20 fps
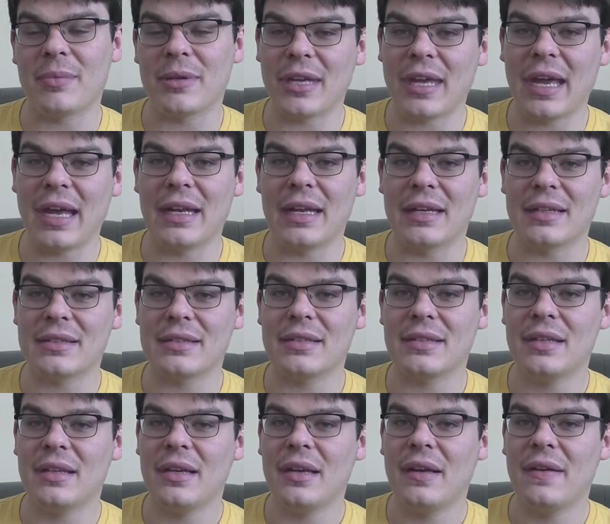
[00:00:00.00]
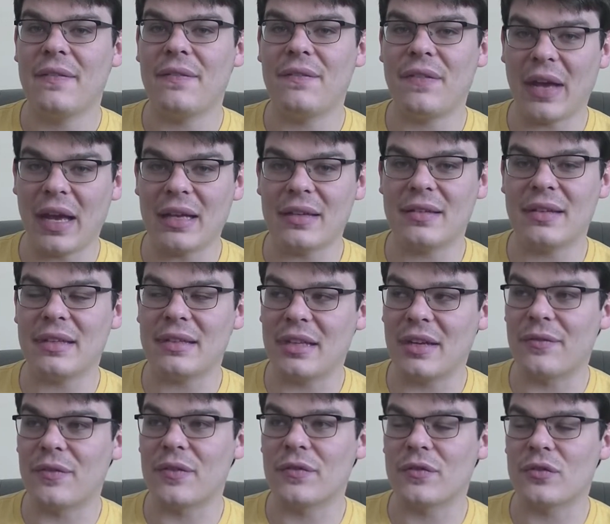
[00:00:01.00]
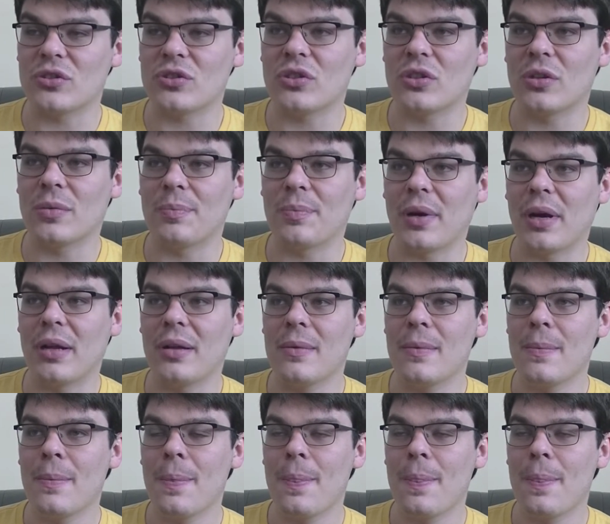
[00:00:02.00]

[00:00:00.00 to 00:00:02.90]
mechanics, vastly different for sure. But